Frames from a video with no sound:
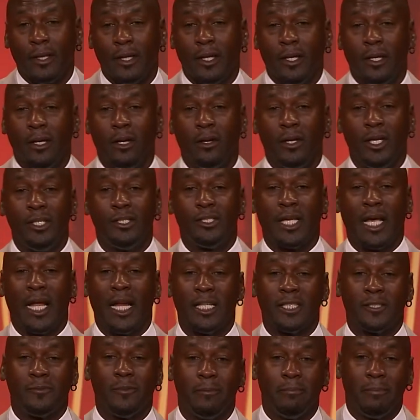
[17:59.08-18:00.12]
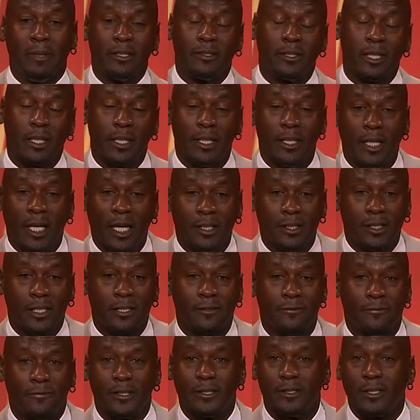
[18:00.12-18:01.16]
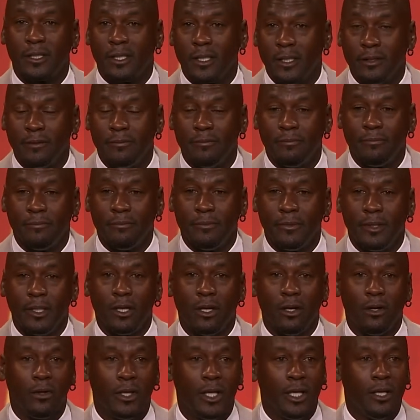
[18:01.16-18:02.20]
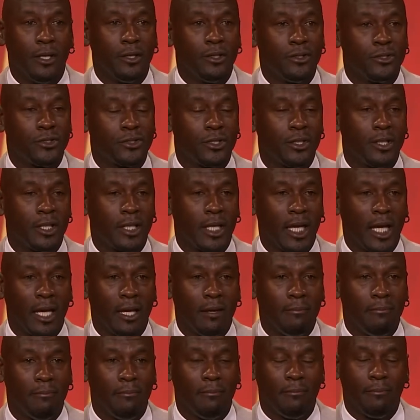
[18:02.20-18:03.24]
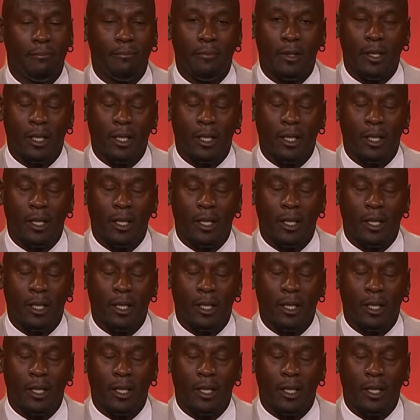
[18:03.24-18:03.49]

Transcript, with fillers: You know, he challenged me mentally, not just physically. You know, he understood the game